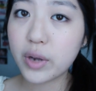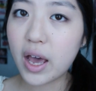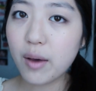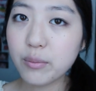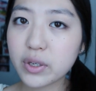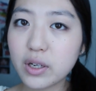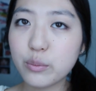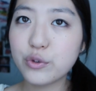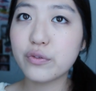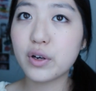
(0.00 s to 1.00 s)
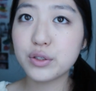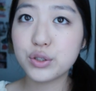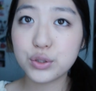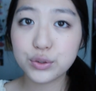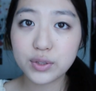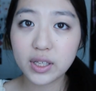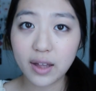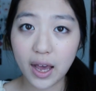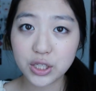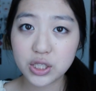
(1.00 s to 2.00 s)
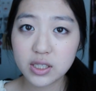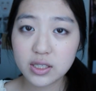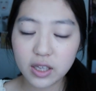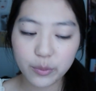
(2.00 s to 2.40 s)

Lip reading: now I'm going to move on to the lashes.